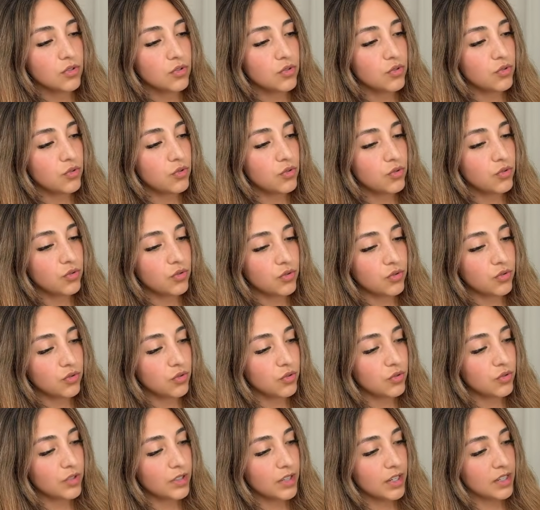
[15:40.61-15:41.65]

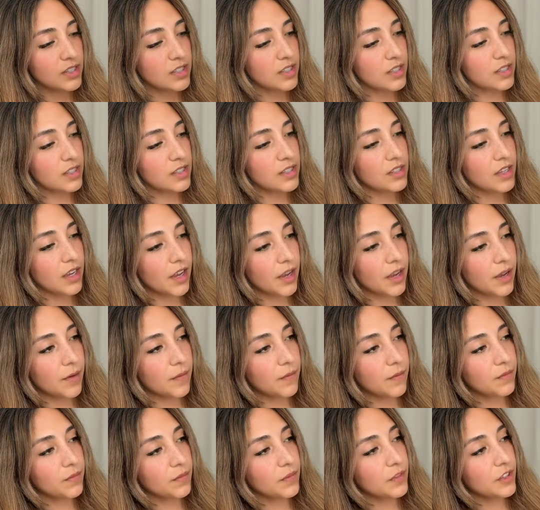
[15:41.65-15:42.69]
It doesn't say.